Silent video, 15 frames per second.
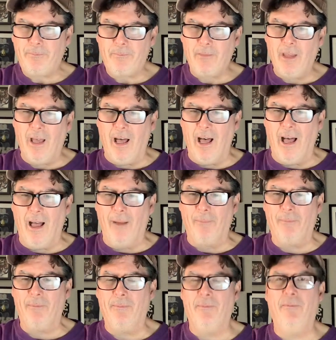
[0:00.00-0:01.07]

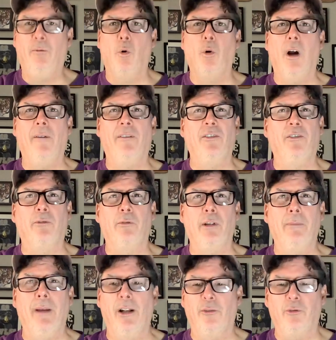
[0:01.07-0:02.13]
4 offensive
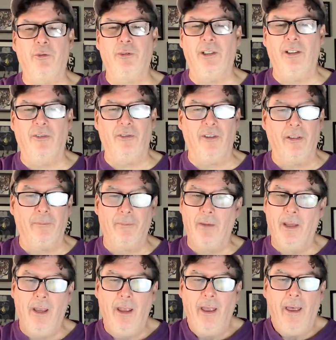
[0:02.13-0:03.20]
rebounds for Tennessee.
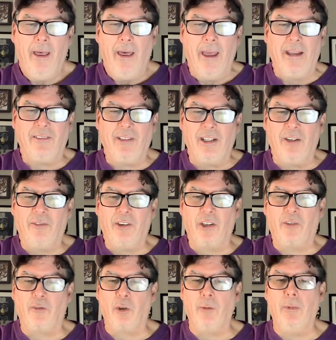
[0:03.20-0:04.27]

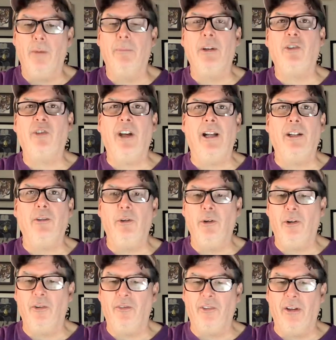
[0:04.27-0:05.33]
18-6 Furman beat
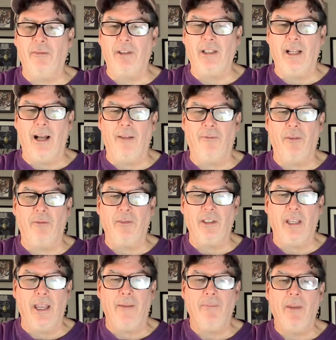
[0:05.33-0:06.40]
Chattanooga
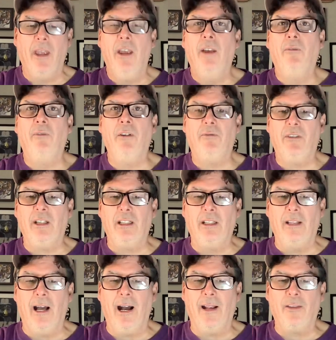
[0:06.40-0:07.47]
79-58.
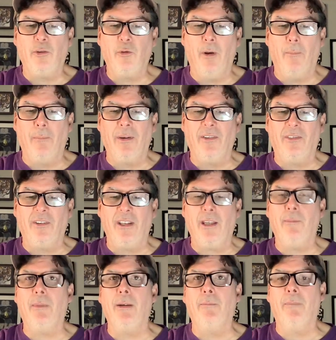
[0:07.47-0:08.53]
15-9
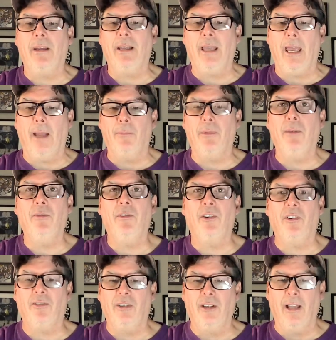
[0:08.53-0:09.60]
UMBC beat Binghamton
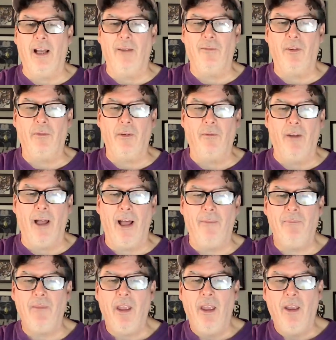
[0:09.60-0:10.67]

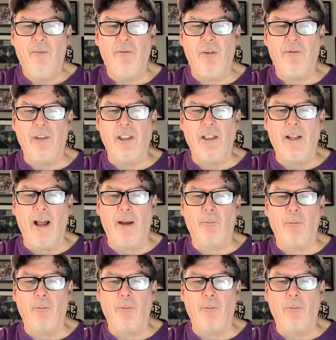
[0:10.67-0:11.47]
69-55. 15-9